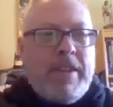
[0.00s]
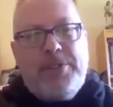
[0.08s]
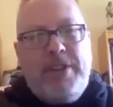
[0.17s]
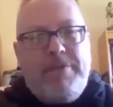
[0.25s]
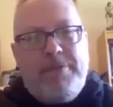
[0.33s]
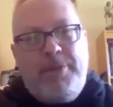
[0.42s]

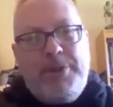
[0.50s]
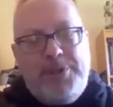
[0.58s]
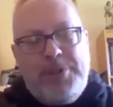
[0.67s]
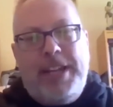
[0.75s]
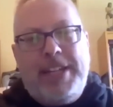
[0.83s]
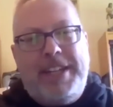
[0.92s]
Of
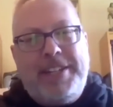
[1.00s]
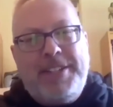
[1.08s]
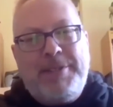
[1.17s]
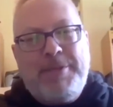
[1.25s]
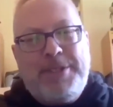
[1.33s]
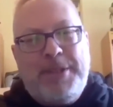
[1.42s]
course, you like
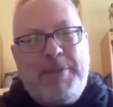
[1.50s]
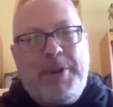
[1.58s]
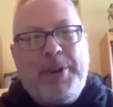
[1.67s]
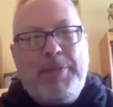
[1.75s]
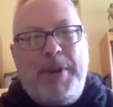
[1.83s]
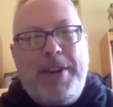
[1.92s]
dancing with some
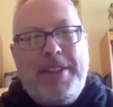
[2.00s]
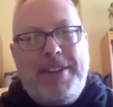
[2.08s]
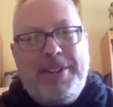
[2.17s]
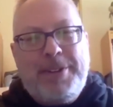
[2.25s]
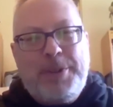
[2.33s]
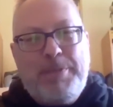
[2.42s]
girls better
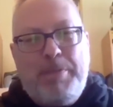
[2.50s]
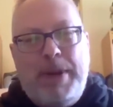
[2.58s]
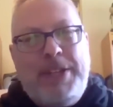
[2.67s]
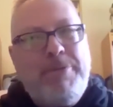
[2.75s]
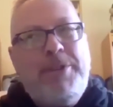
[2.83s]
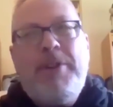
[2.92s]
than others,
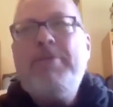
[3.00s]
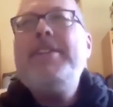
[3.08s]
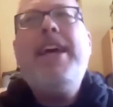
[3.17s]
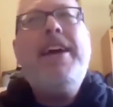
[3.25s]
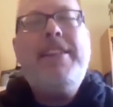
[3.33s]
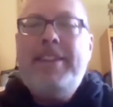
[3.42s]
but you don't
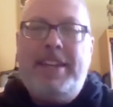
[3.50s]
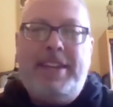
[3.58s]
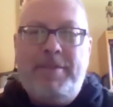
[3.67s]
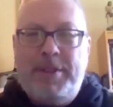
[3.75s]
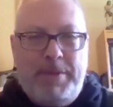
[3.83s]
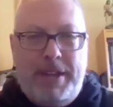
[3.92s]
tell any
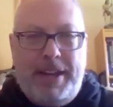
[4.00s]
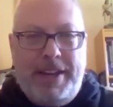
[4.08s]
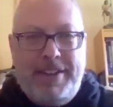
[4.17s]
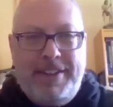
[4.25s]
of them that,